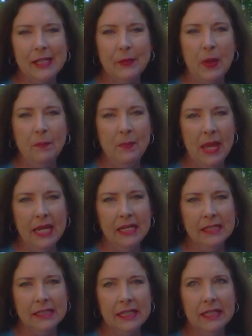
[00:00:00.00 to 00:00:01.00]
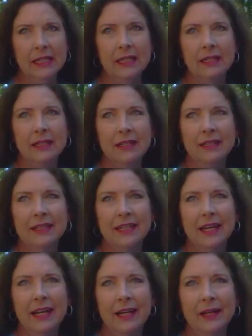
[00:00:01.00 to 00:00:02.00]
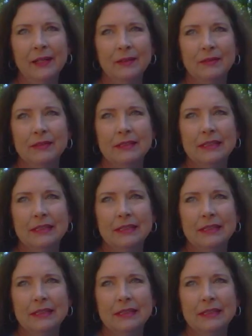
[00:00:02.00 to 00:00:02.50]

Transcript: some amazing uh,